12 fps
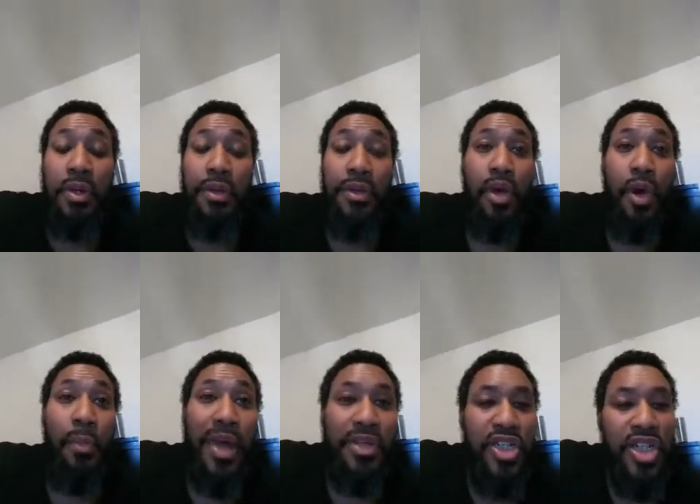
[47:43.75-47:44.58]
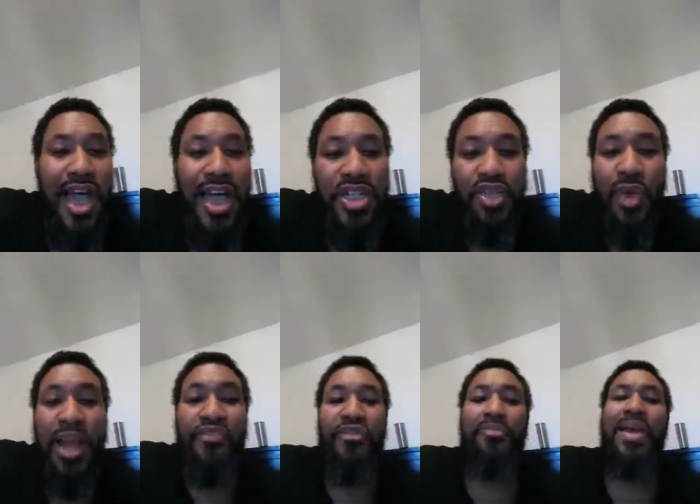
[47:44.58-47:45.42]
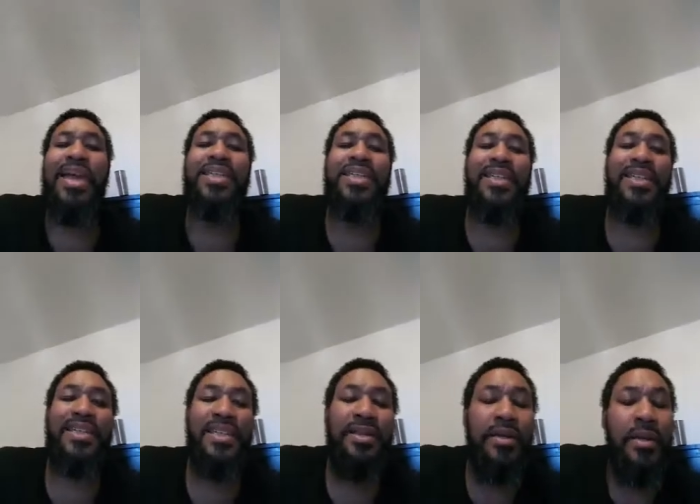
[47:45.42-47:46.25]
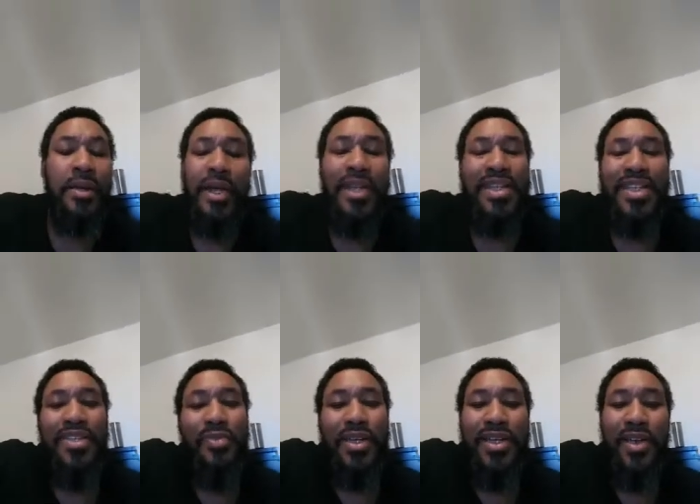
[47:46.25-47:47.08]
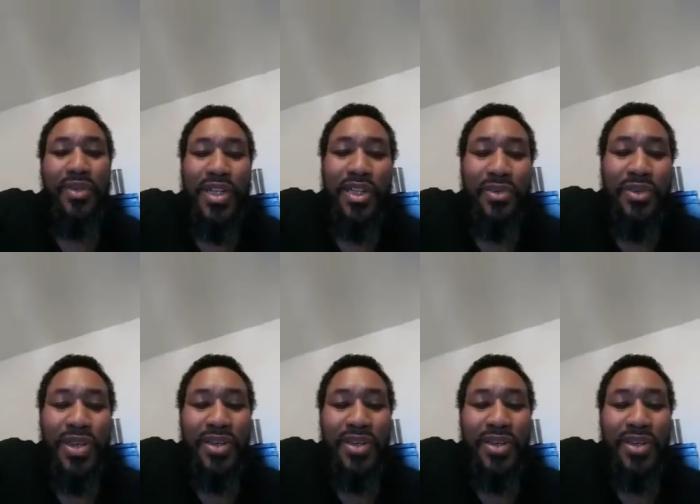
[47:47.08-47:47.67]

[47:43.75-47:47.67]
about the Scottish Rite Freemasons, and it just really don't deal with